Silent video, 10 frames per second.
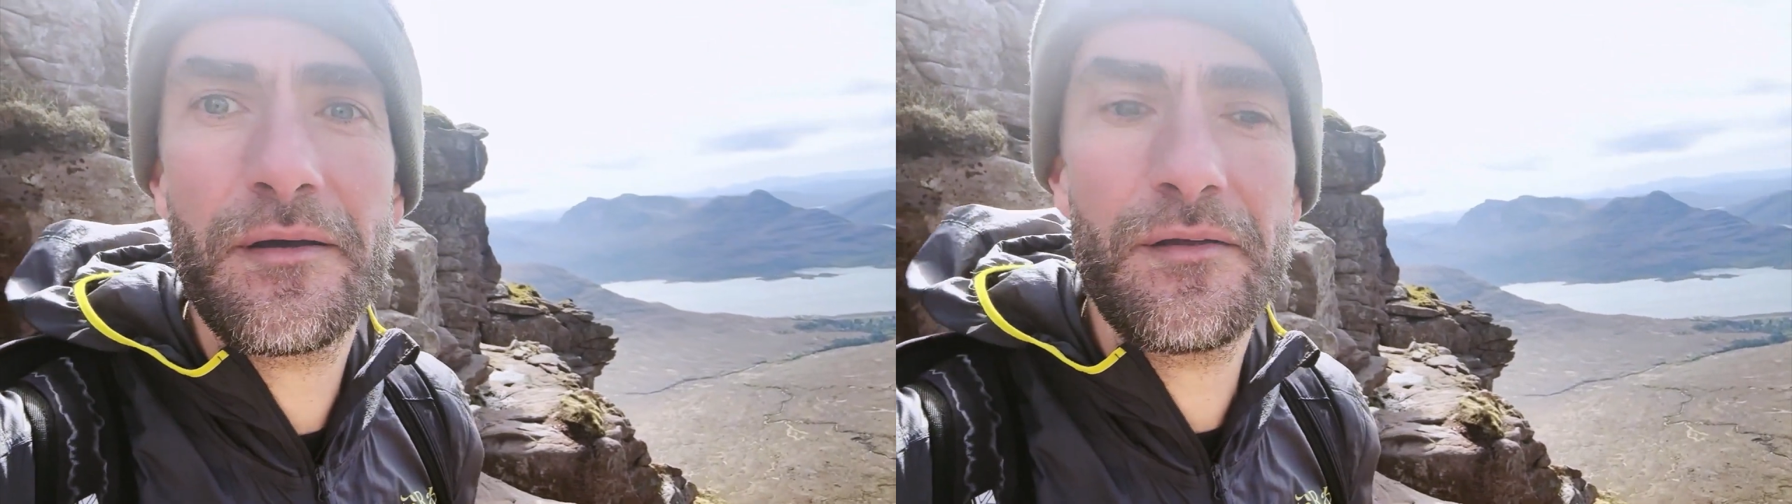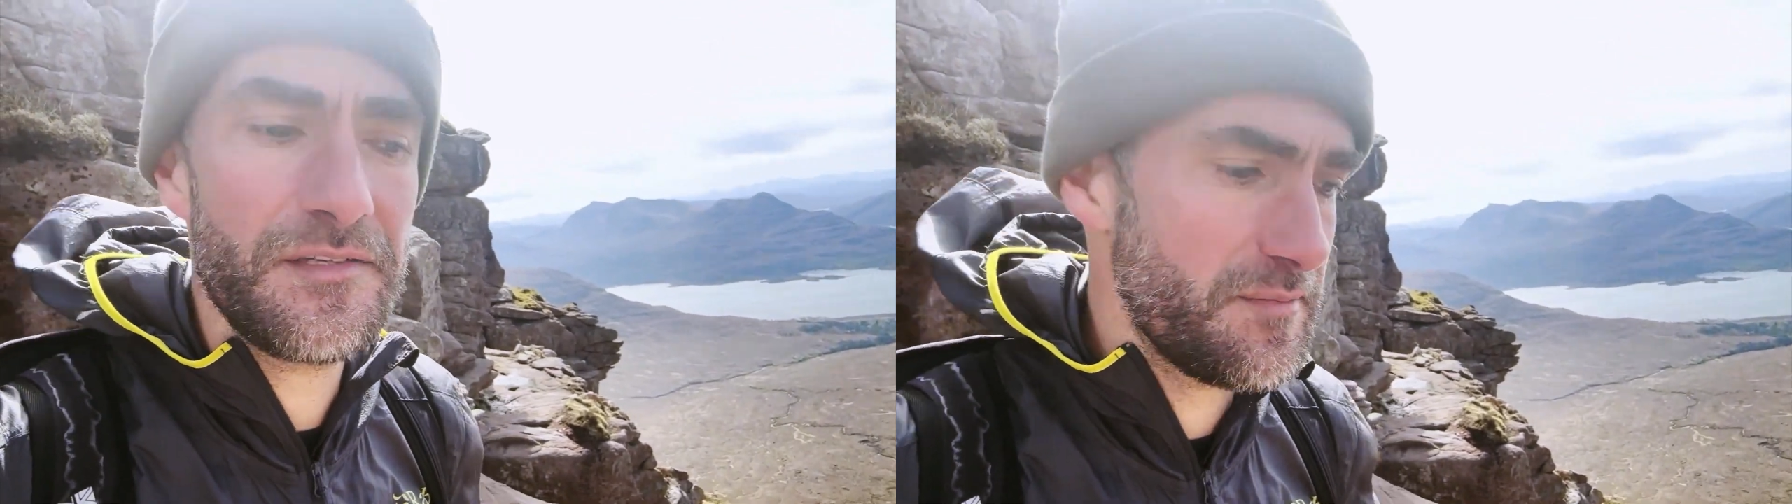
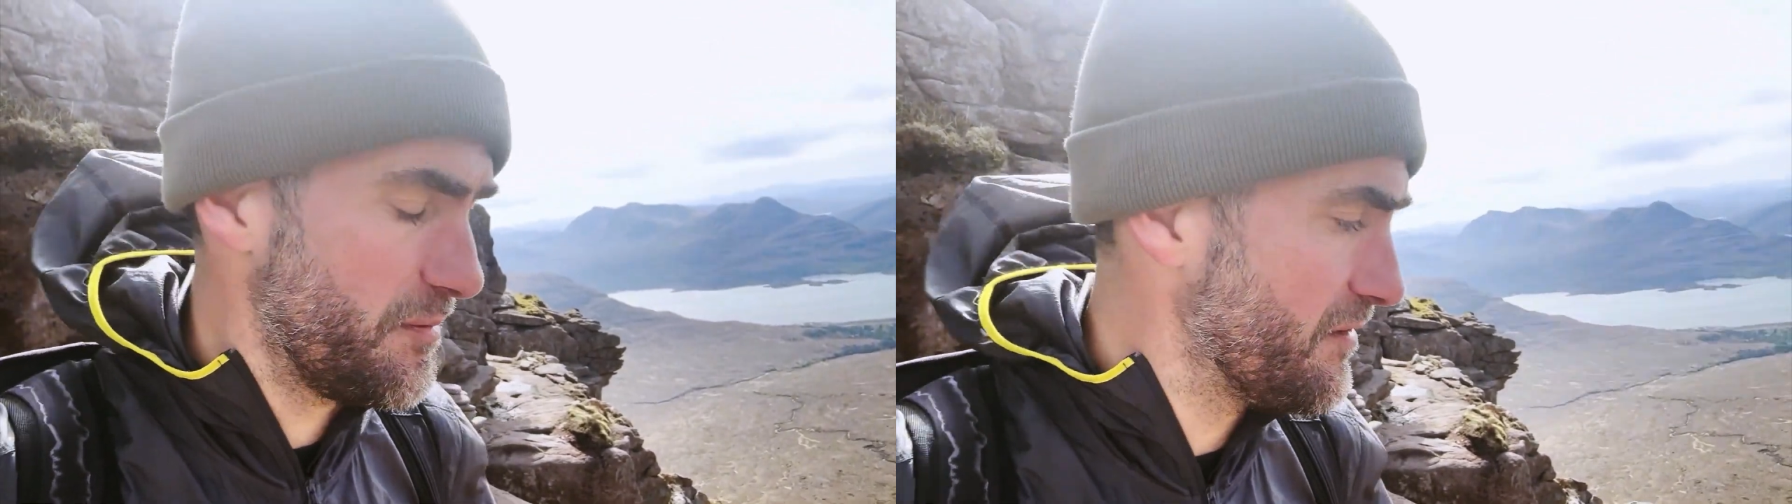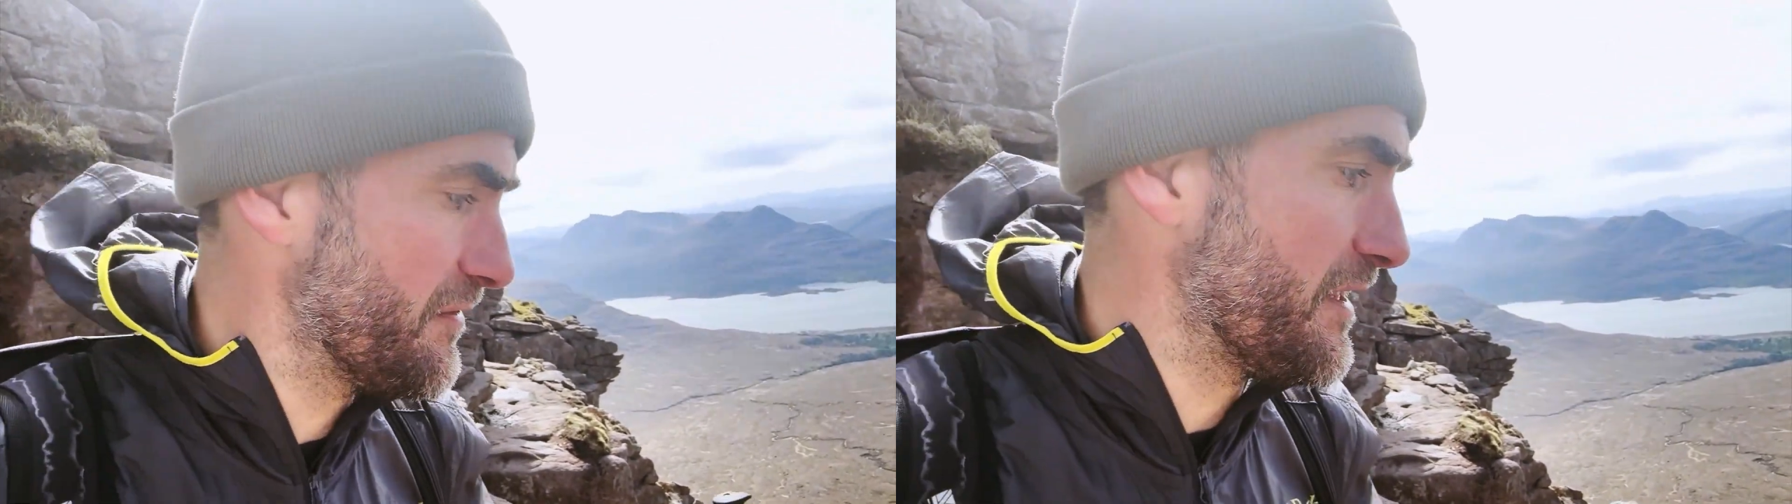on these
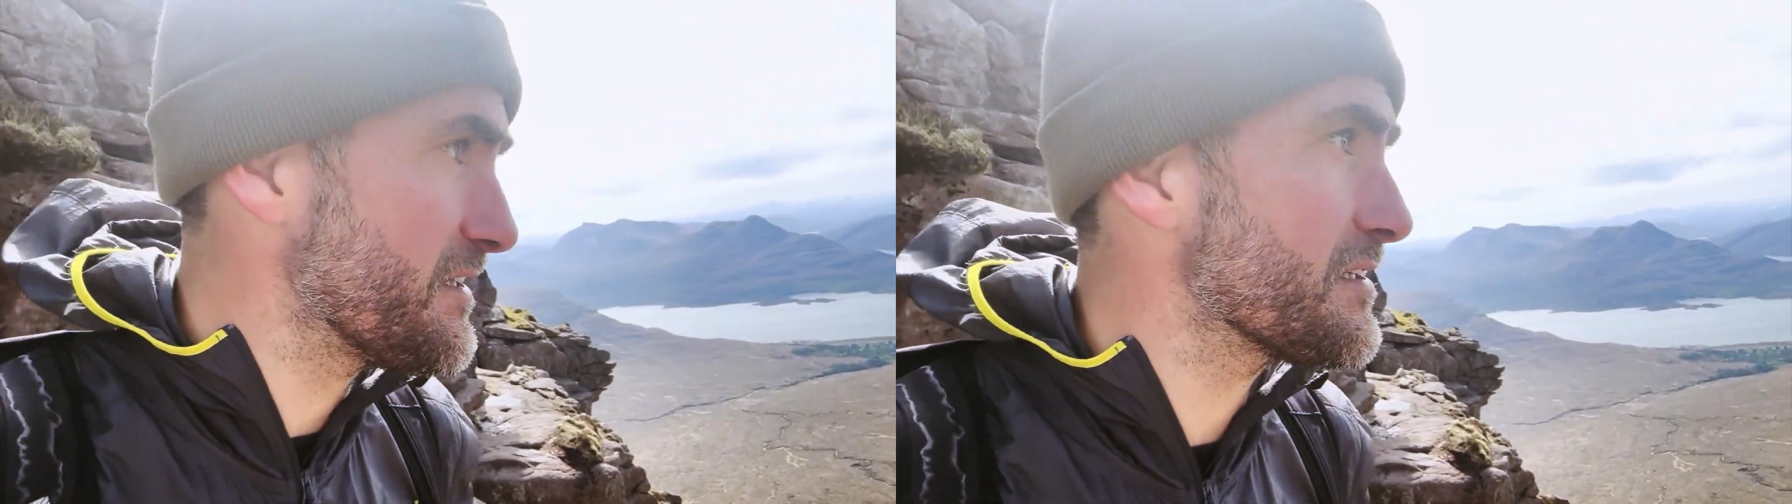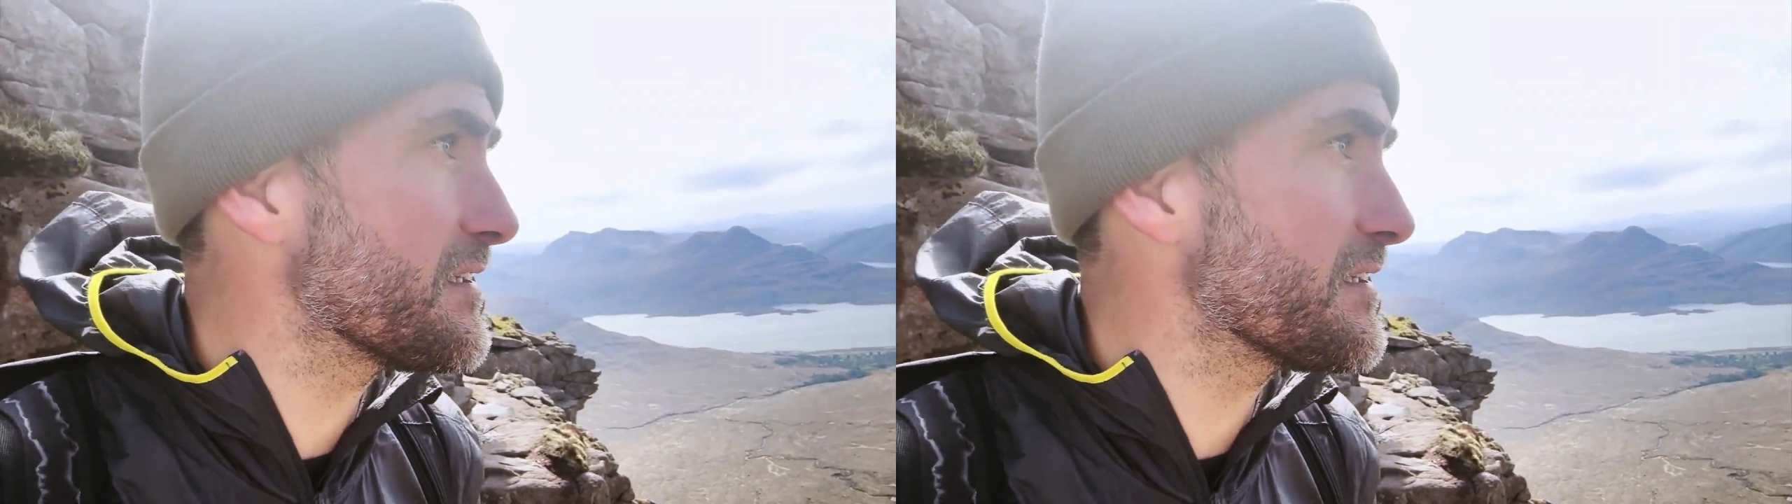beautiful edges.